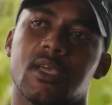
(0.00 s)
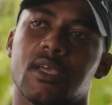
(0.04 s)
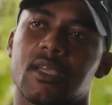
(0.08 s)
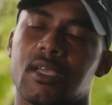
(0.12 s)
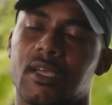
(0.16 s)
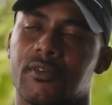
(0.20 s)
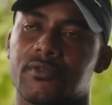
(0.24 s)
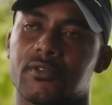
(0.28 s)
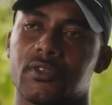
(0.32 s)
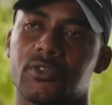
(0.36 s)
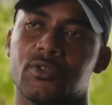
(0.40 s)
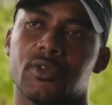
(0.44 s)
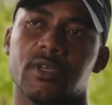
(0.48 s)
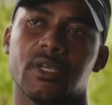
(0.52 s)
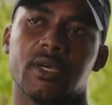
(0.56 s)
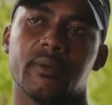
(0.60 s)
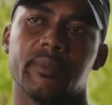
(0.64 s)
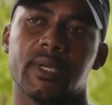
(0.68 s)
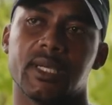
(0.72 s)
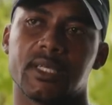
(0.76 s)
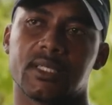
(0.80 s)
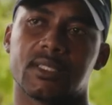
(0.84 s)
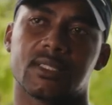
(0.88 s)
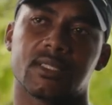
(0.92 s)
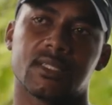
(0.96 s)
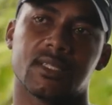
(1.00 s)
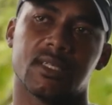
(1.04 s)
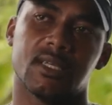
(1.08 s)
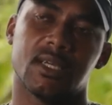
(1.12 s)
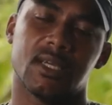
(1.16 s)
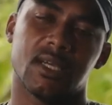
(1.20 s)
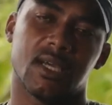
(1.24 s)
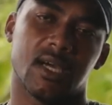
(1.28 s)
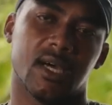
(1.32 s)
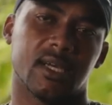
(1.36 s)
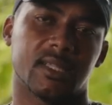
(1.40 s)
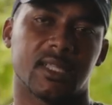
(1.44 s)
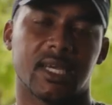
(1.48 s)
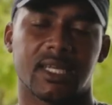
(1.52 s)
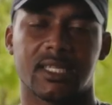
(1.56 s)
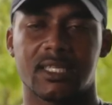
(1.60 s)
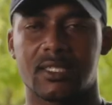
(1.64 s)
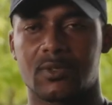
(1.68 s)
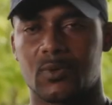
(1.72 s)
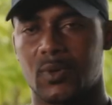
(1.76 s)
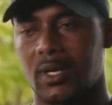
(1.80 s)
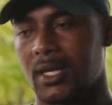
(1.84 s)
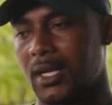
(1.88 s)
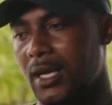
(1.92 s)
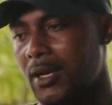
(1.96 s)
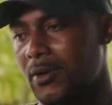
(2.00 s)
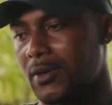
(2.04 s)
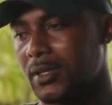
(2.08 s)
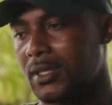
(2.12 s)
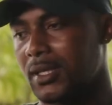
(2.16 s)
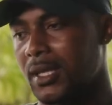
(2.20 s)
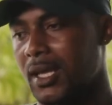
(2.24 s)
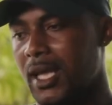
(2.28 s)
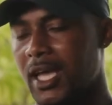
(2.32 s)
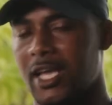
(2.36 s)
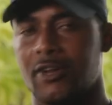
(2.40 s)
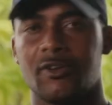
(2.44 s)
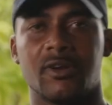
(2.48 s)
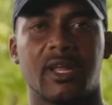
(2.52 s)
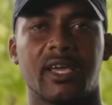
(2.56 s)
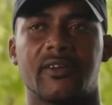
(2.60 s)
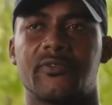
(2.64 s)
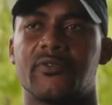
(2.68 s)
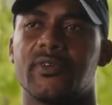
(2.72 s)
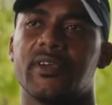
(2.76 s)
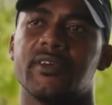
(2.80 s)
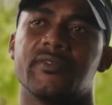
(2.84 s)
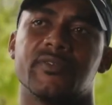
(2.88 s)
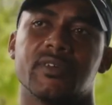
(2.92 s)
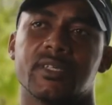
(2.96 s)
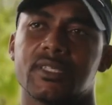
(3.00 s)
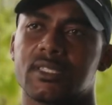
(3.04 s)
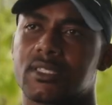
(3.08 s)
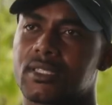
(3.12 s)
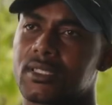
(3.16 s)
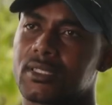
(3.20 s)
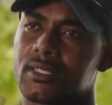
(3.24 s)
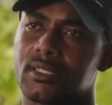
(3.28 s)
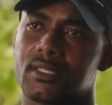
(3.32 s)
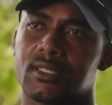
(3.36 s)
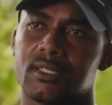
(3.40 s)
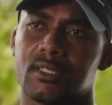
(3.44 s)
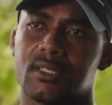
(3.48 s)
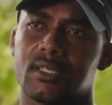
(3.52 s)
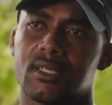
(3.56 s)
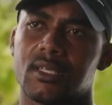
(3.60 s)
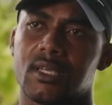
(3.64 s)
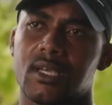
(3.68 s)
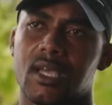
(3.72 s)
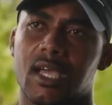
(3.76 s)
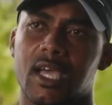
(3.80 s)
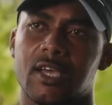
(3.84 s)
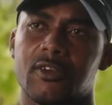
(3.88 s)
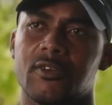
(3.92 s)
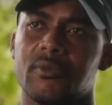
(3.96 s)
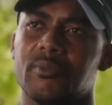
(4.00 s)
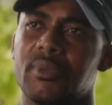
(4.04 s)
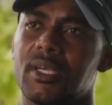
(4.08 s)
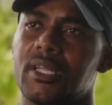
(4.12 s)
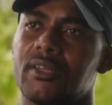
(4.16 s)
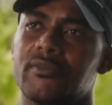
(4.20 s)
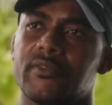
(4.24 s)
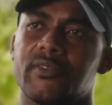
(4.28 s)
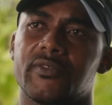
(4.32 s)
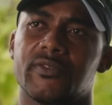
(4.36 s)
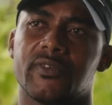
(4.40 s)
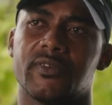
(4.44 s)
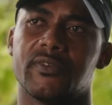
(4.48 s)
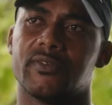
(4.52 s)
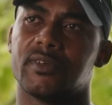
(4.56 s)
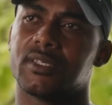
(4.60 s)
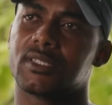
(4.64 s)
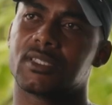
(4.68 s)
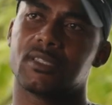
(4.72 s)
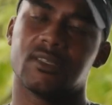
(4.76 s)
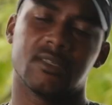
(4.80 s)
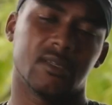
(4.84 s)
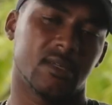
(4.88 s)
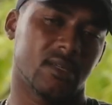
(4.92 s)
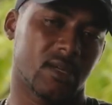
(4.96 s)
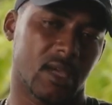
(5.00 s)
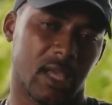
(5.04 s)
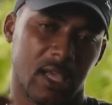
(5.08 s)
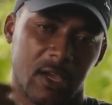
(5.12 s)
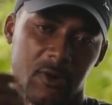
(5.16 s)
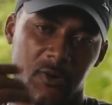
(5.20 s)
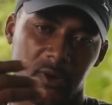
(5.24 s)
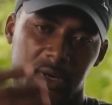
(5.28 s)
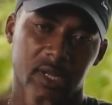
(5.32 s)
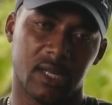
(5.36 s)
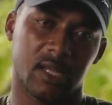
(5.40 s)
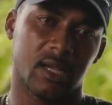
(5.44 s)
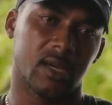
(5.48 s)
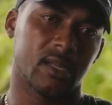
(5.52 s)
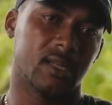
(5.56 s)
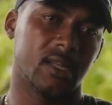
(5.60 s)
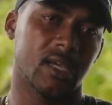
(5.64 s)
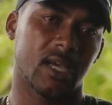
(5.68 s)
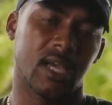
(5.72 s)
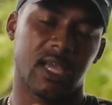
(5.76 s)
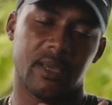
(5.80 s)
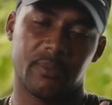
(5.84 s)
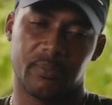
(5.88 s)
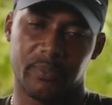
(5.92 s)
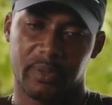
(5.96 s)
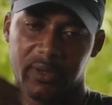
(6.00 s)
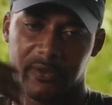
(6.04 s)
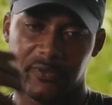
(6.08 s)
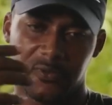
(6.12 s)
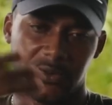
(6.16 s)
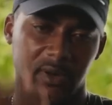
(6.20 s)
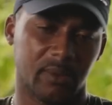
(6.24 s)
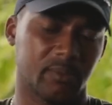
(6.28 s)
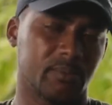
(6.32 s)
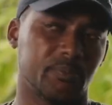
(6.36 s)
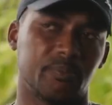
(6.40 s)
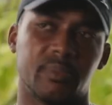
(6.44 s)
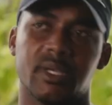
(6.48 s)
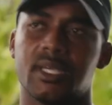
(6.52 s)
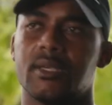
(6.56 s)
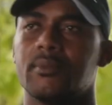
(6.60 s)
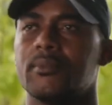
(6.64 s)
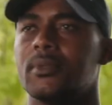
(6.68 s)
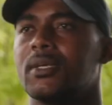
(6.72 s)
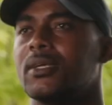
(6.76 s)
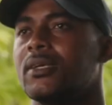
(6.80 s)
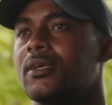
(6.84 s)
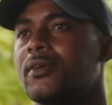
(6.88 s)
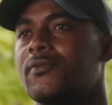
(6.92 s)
You have to do your best. And that is what I want. I don't like favors. I don't believe in favors, you know. I go out there, I perform, pick me.